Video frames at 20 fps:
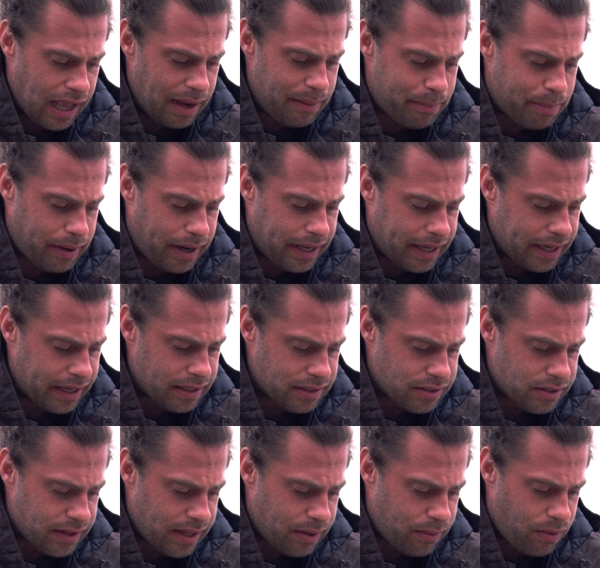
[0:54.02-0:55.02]
and breaking.
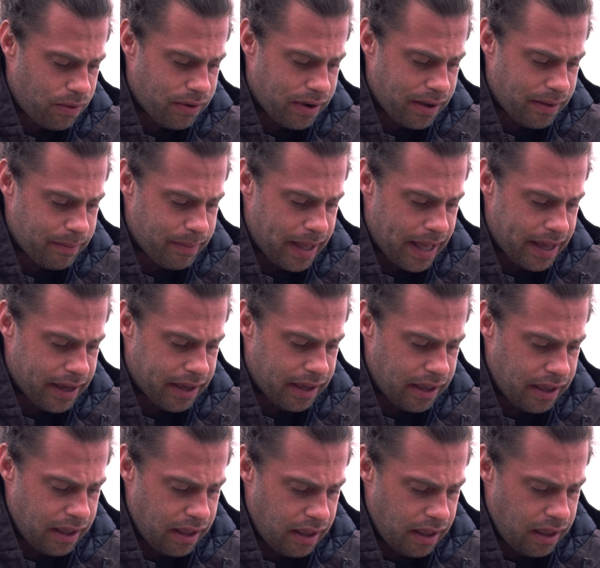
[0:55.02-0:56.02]
So that won't come back.
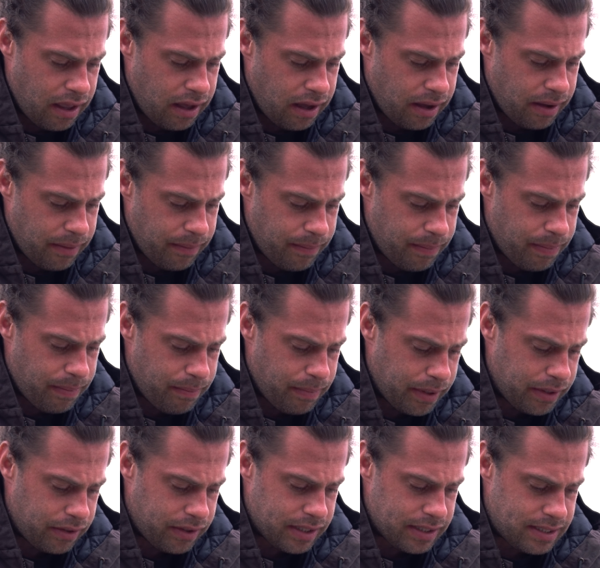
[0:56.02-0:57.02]

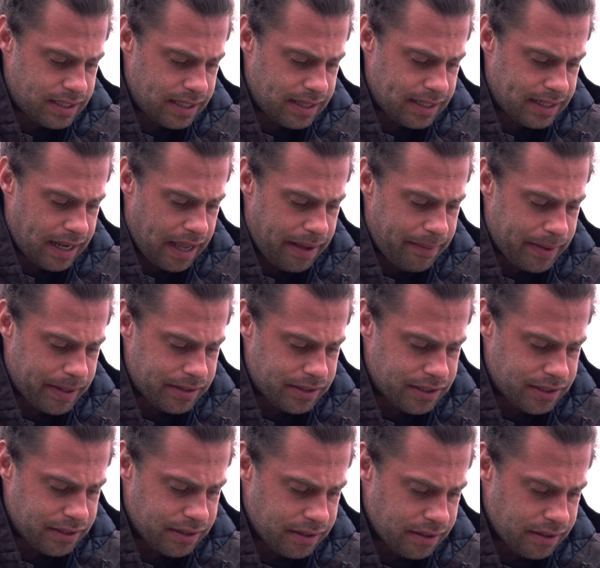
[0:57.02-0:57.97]
But you can see the damage